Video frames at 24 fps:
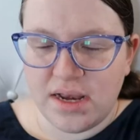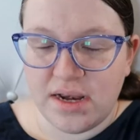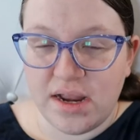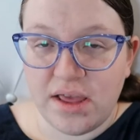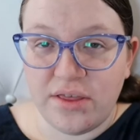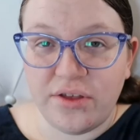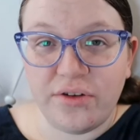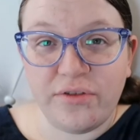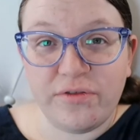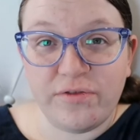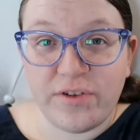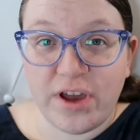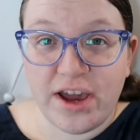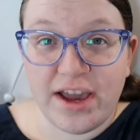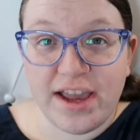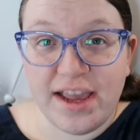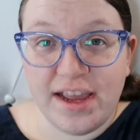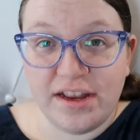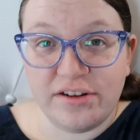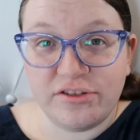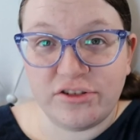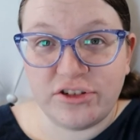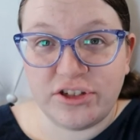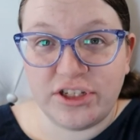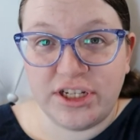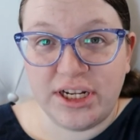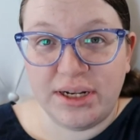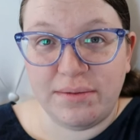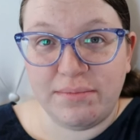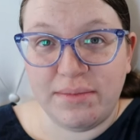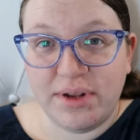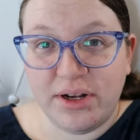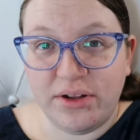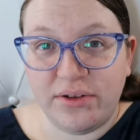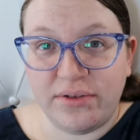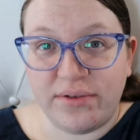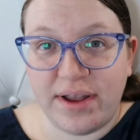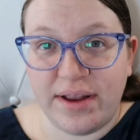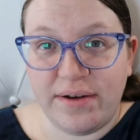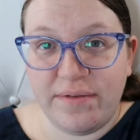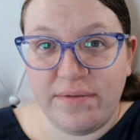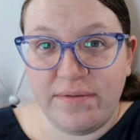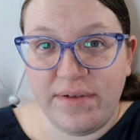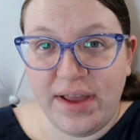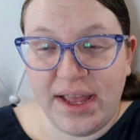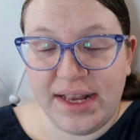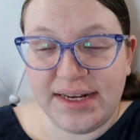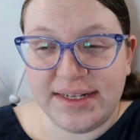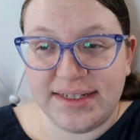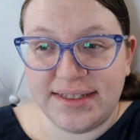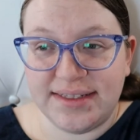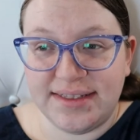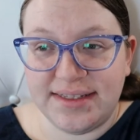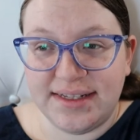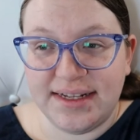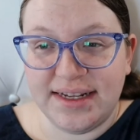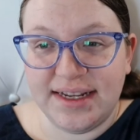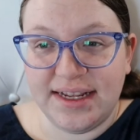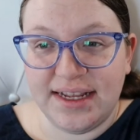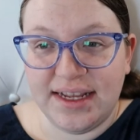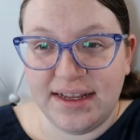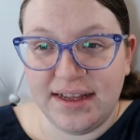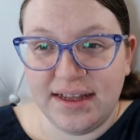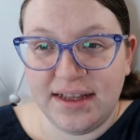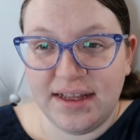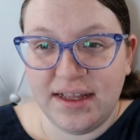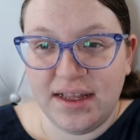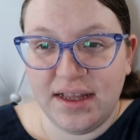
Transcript: Another very interesting middle grade fantasy